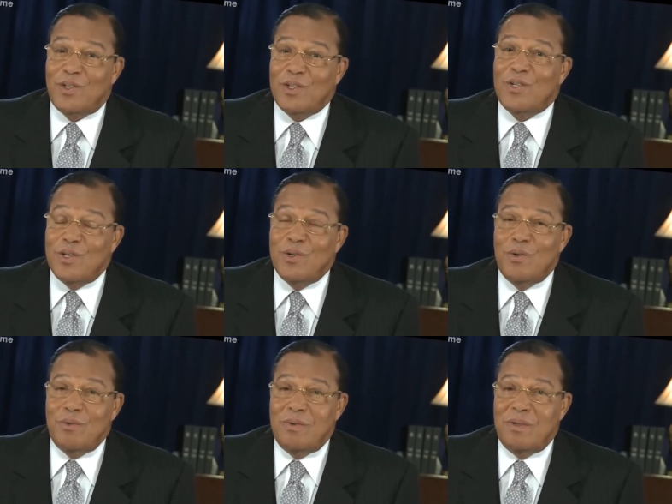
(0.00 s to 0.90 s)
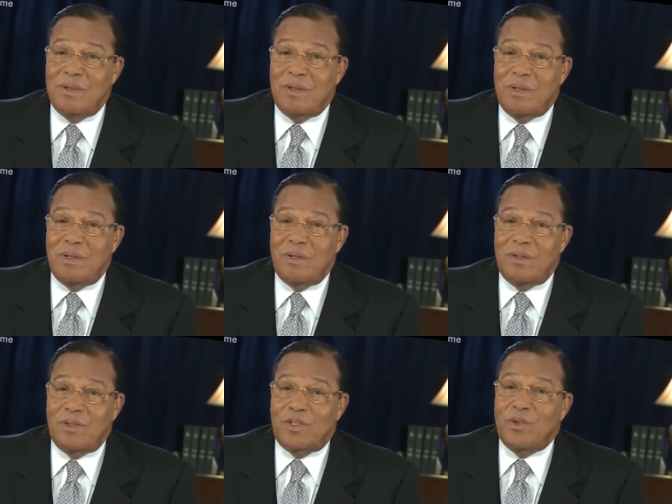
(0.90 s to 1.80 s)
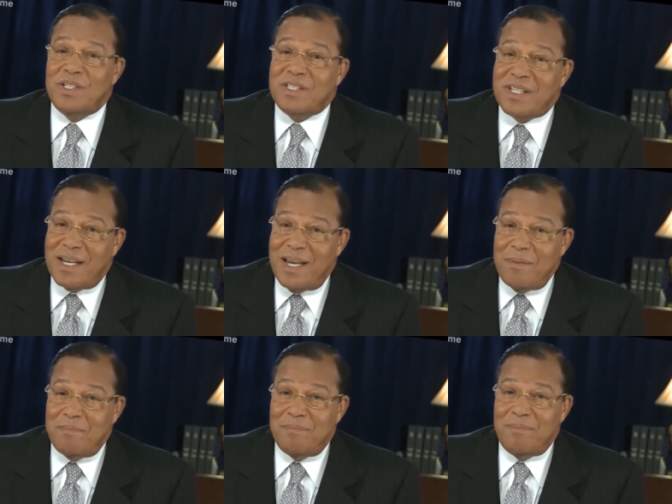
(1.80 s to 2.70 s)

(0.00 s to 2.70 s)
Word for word: to do to escape